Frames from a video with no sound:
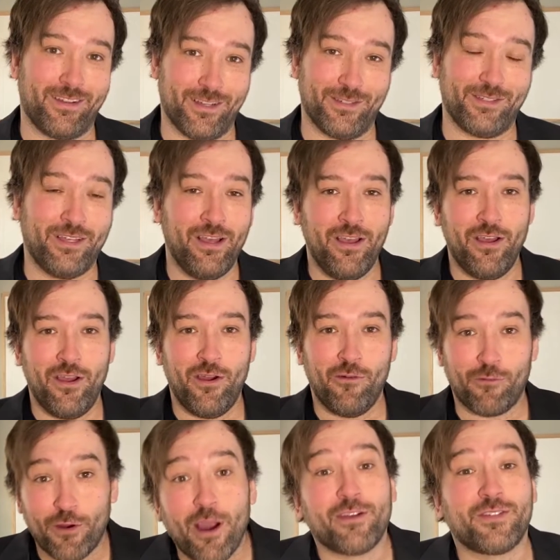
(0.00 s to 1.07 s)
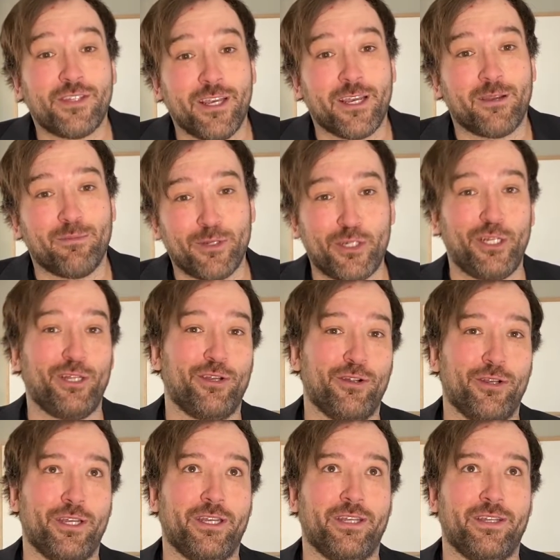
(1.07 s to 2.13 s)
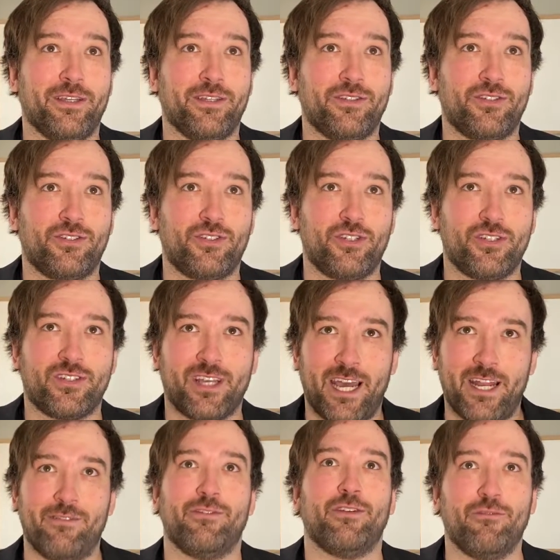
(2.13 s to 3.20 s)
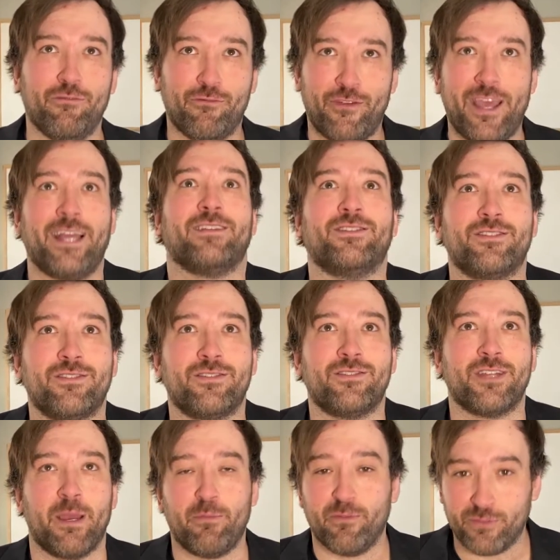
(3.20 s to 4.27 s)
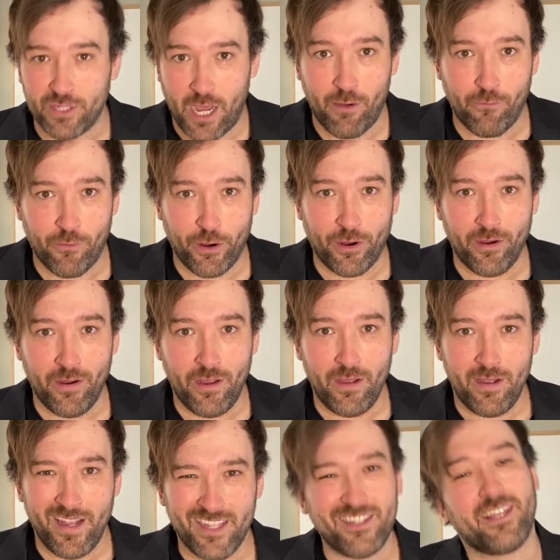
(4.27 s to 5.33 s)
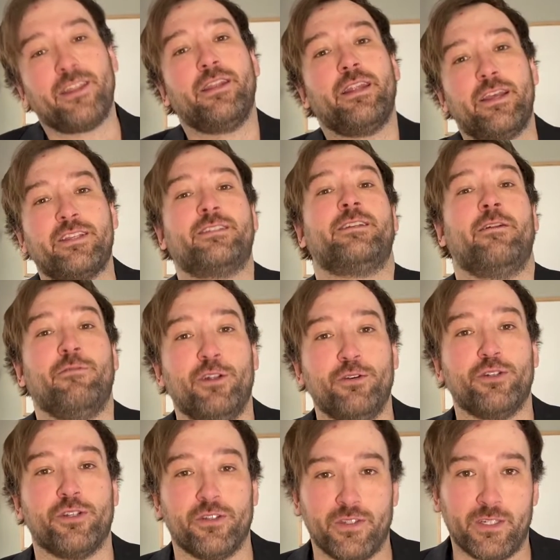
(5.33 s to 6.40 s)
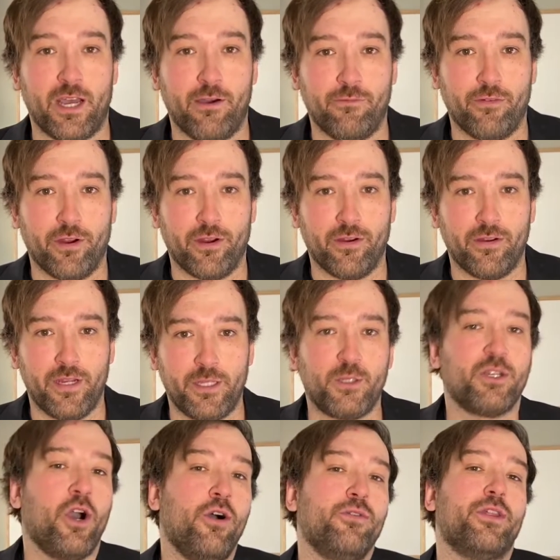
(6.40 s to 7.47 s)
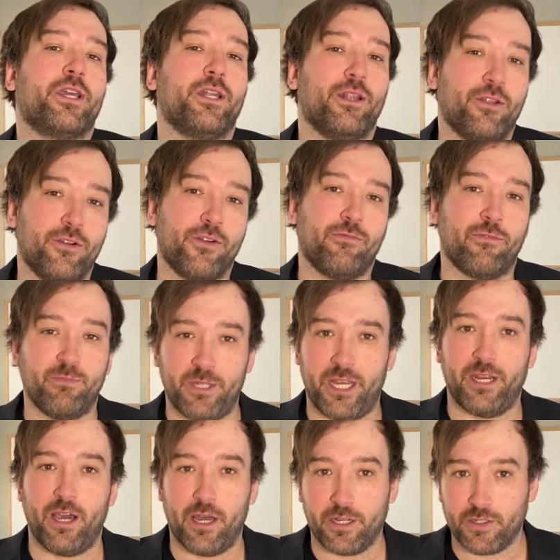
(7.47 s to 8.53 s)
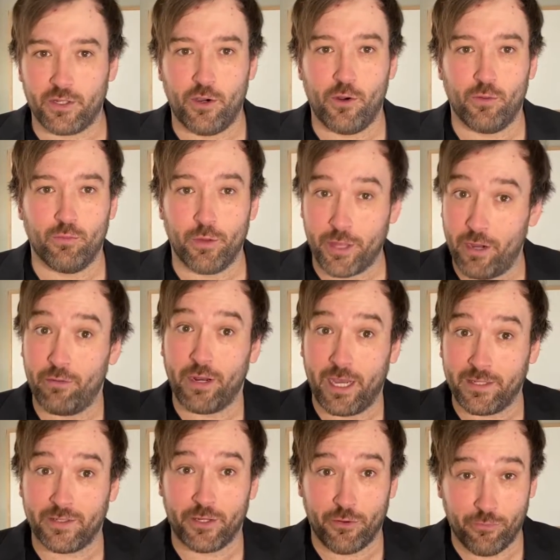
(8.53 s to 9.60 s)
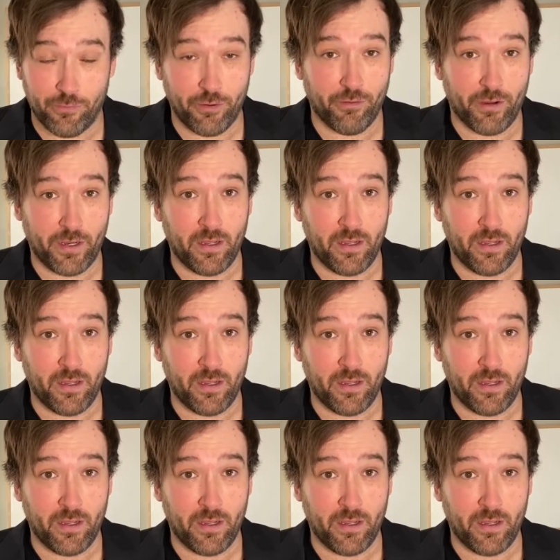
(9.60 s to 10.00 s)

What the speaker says: Because for our sake, machine learning is just kind of an advanced type of software. It's like the next evolution in software. It's code that can learn from data on its own without us interfering.